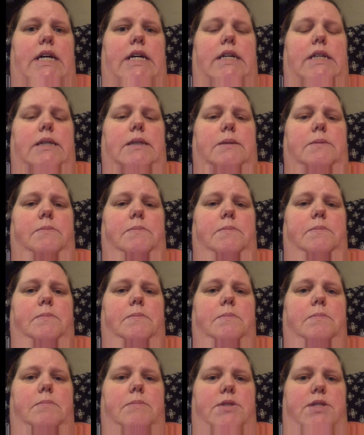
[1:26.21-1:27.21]

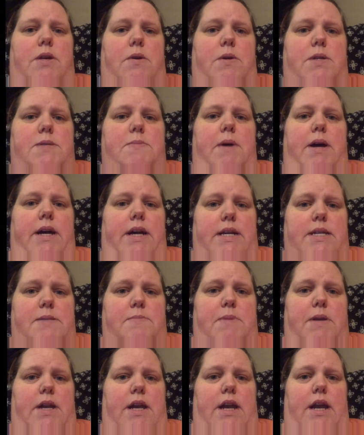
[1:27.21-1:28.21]
So it's my
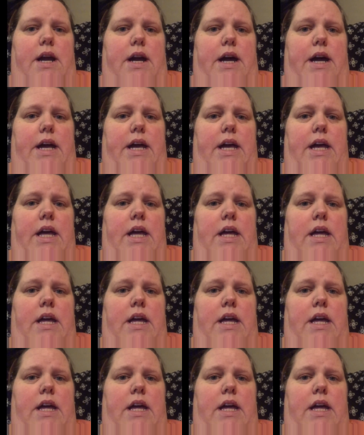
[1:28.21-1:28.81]
husband and I.